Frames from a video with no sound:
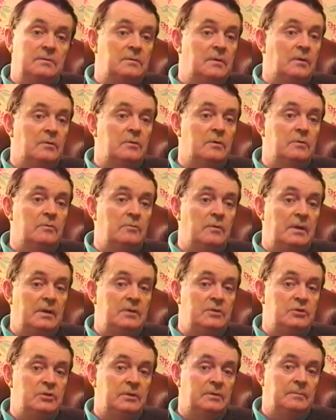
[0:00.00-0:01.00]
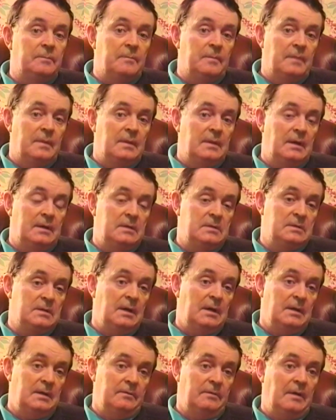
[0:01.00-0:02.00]
own religion. That is
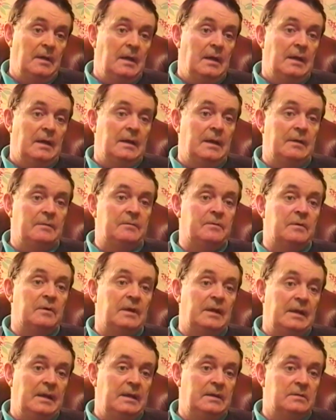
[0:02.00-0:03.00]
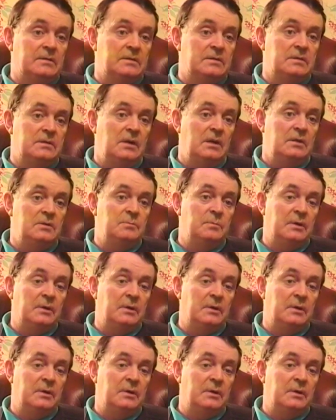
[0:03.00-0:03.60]
kind of left for a later stage.